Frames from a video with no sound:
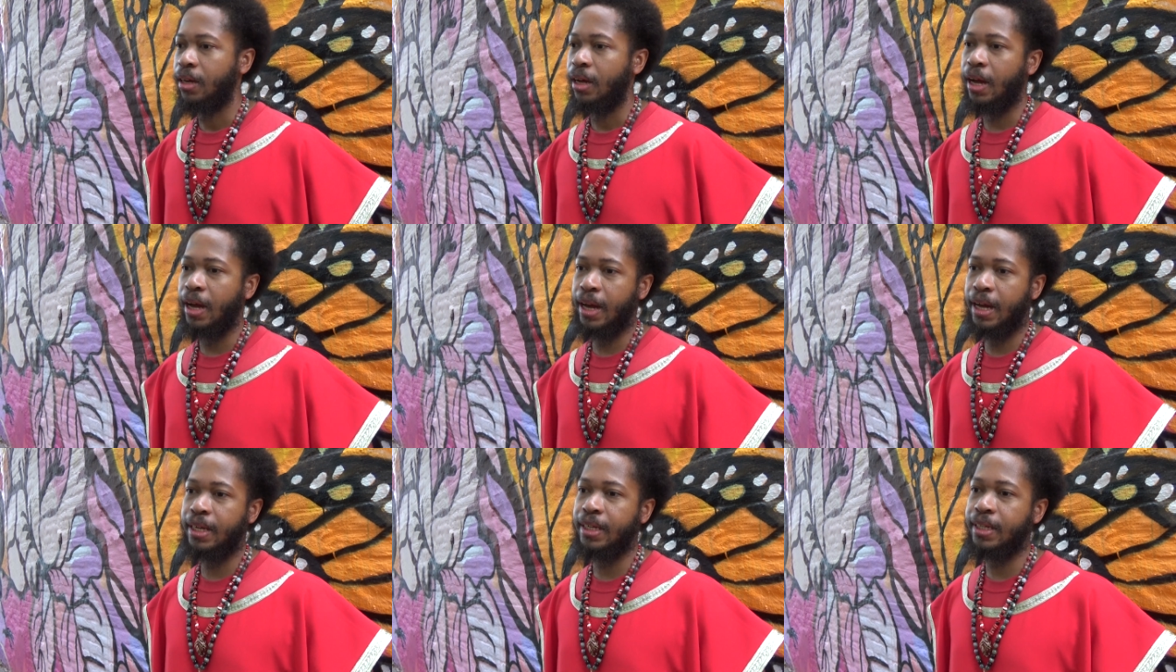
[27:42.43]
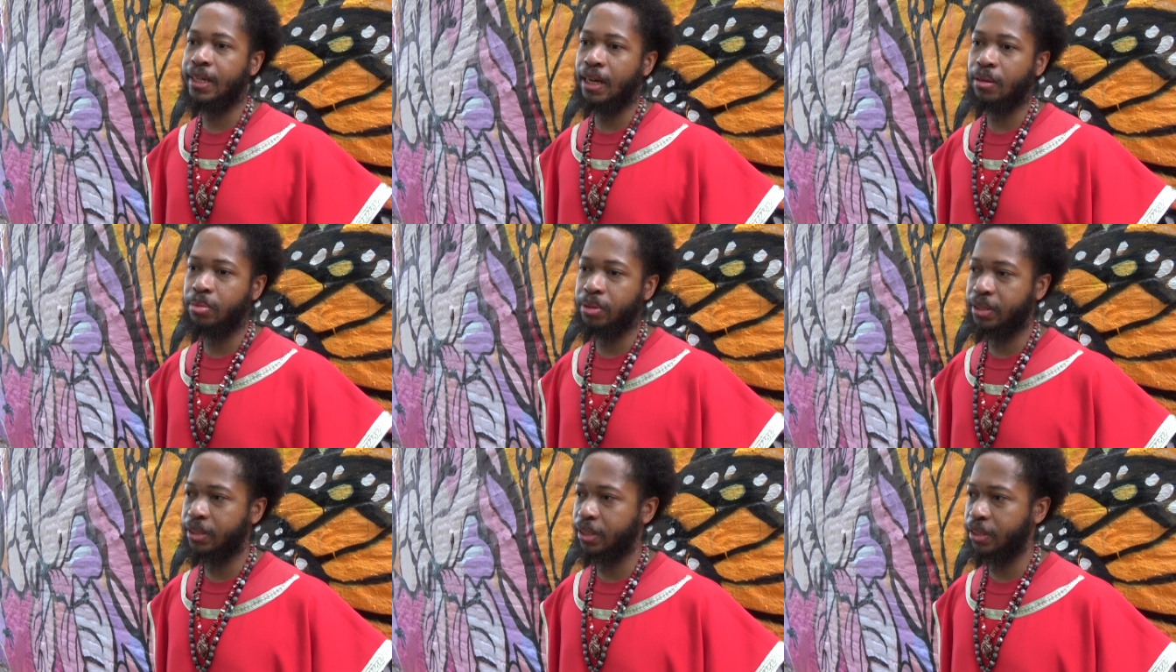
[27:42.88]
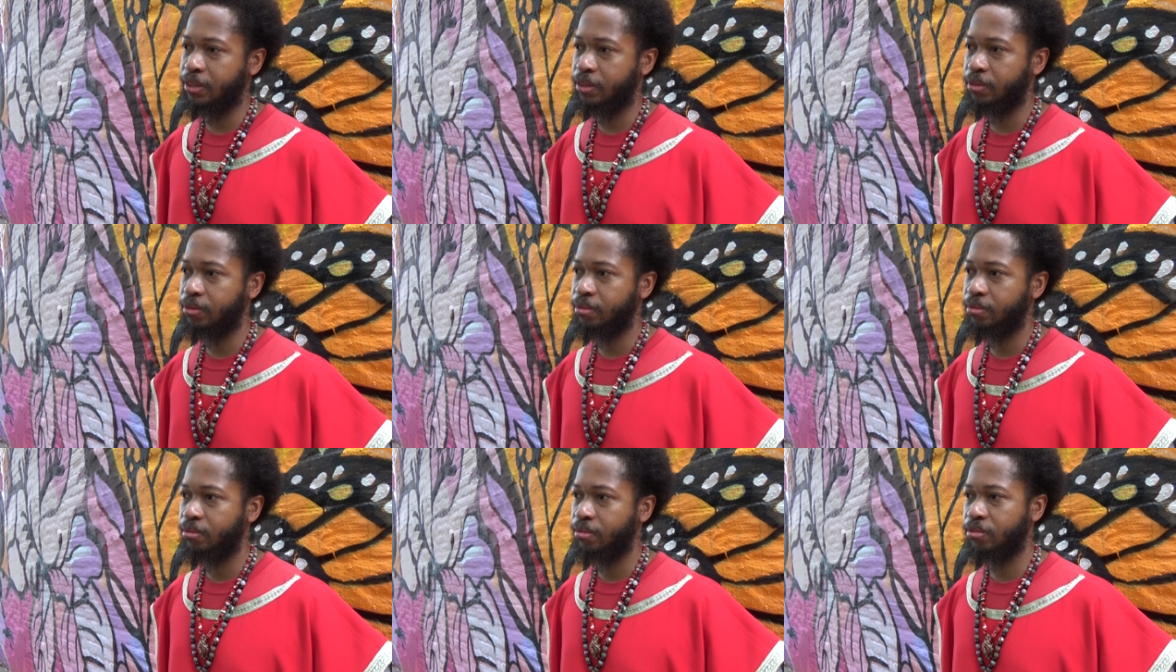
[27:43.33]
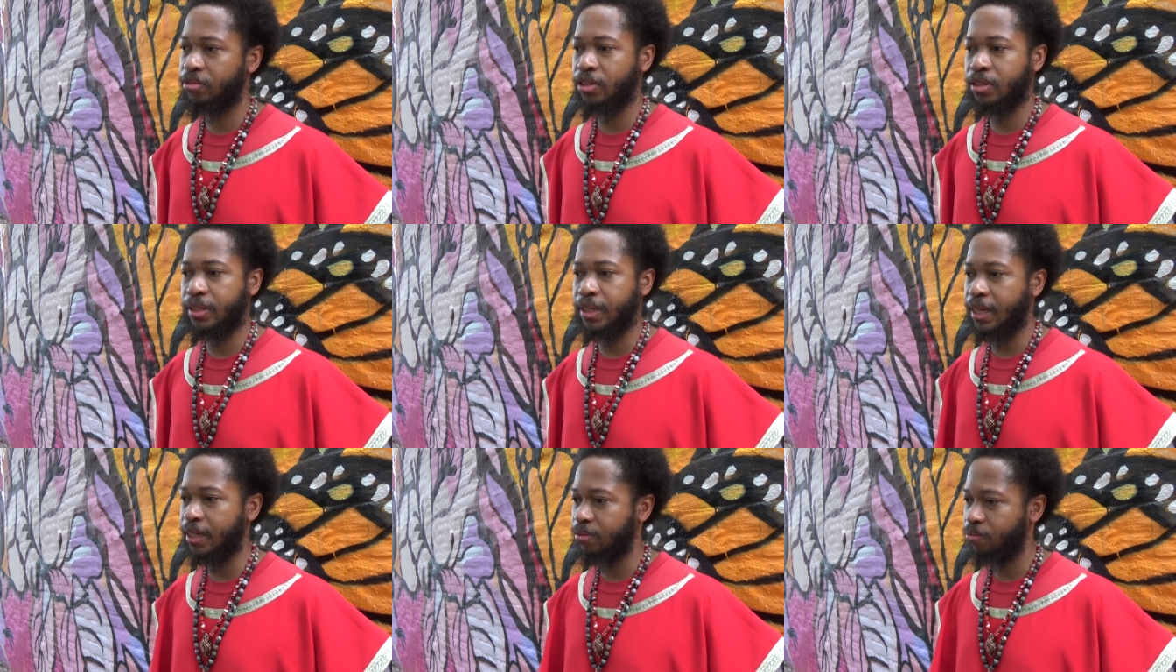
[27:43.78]
All right, he got potential.
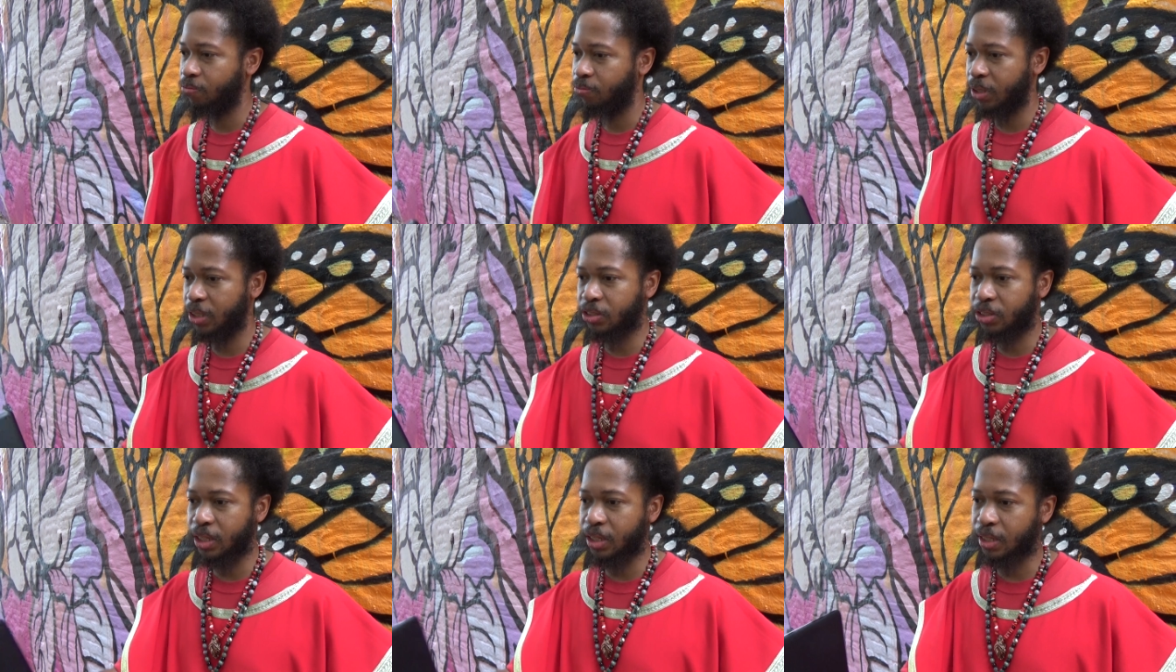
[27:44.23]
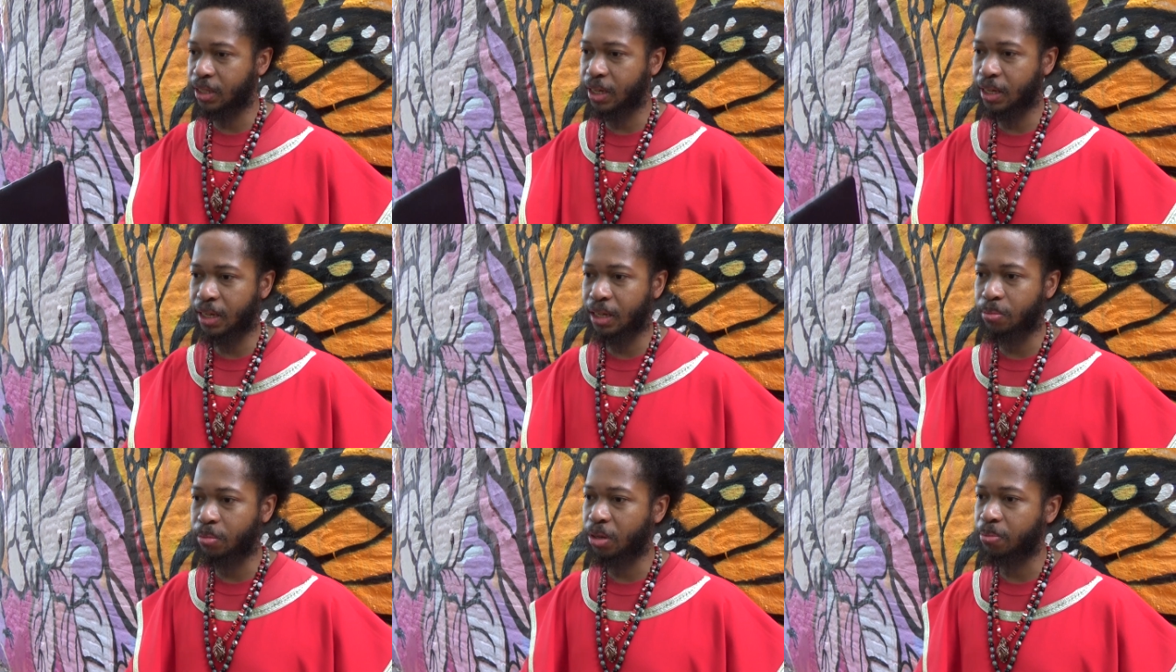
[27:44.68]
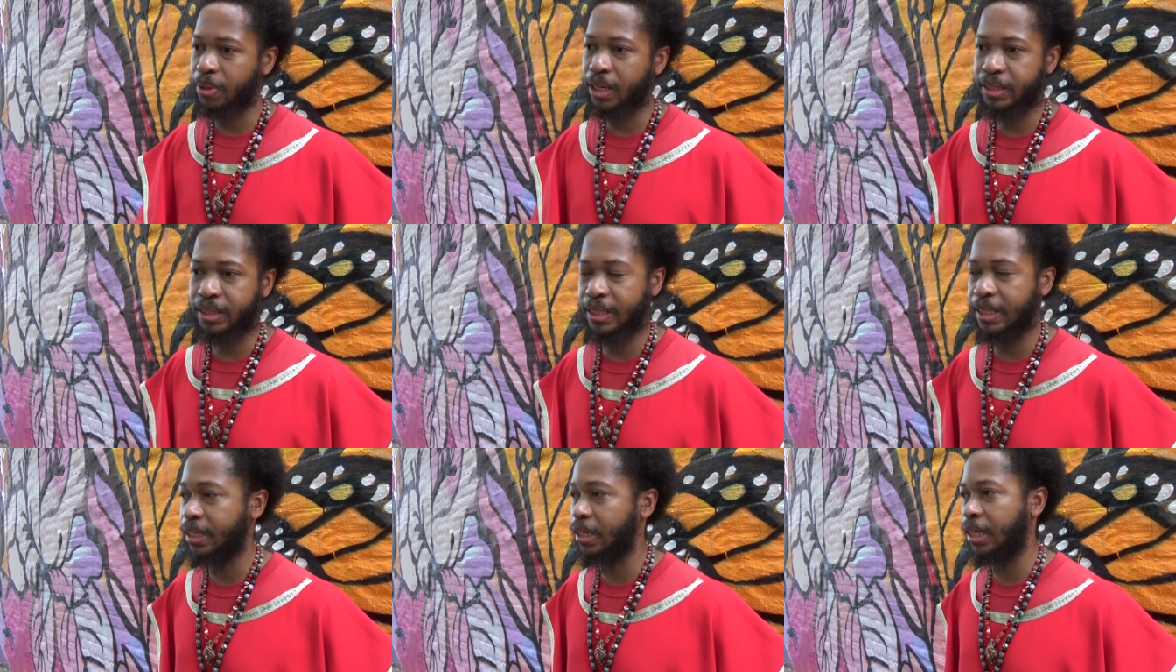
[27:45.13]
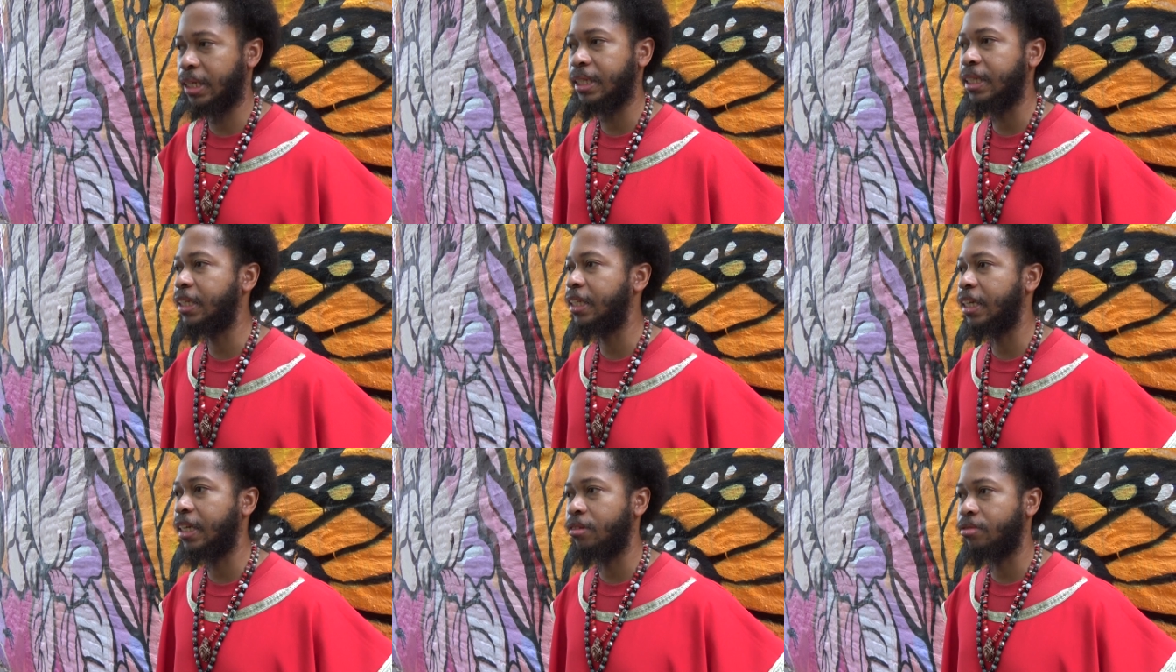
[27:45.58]
Just like when Jake came up, I say, no, nah,
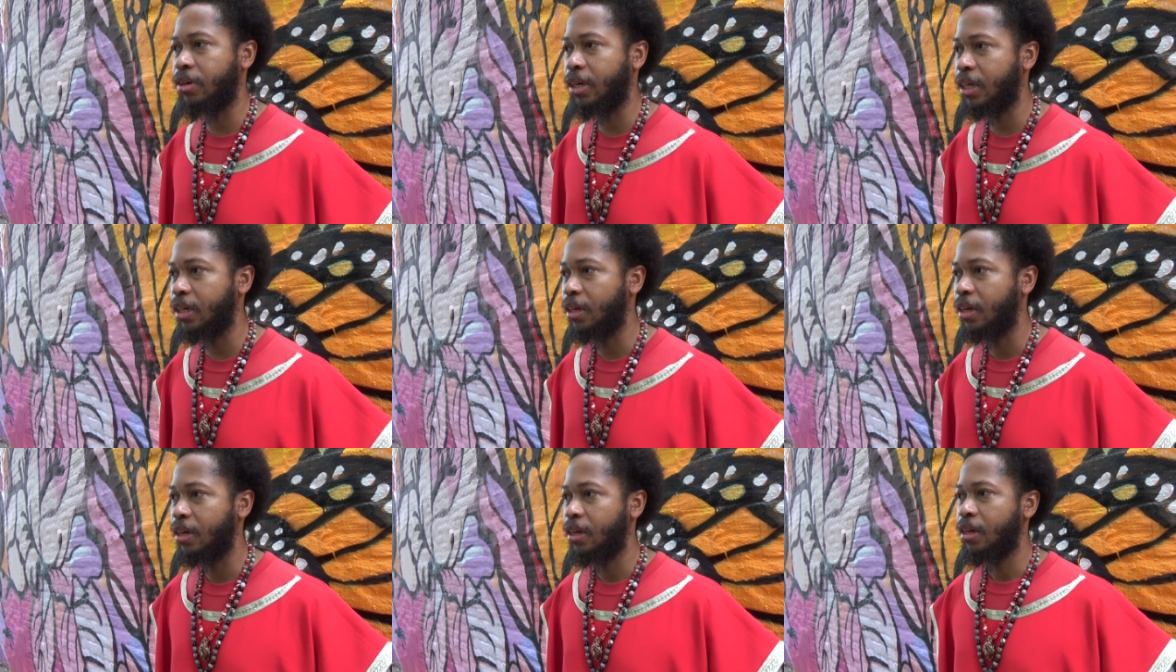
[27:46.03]
he ain't right.